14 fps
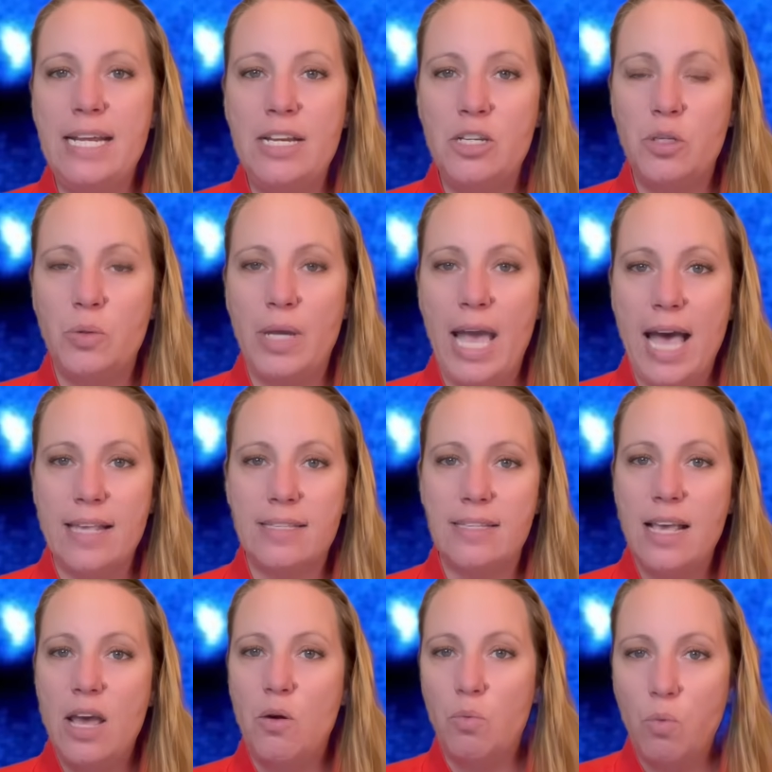into gas
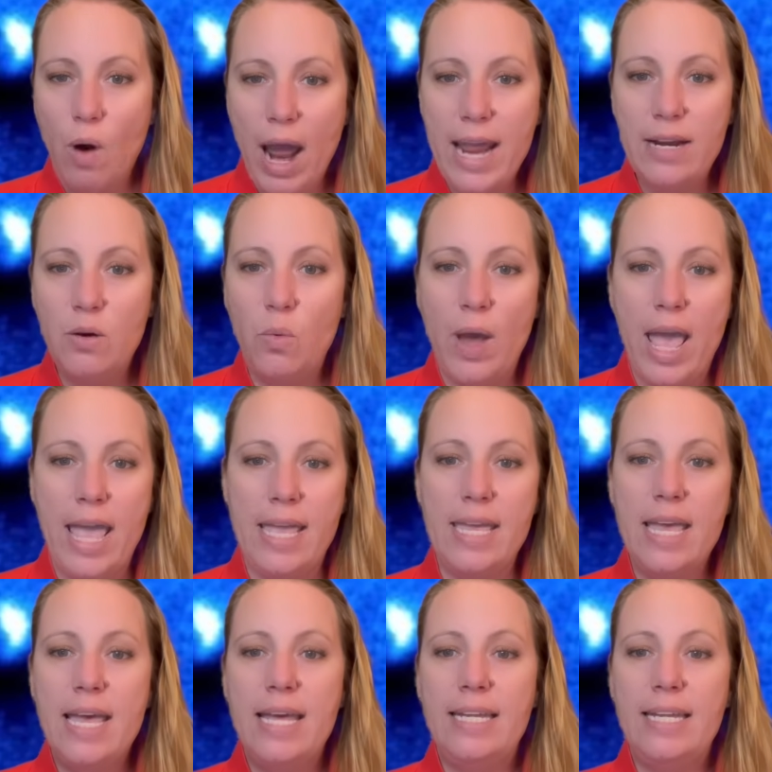right away.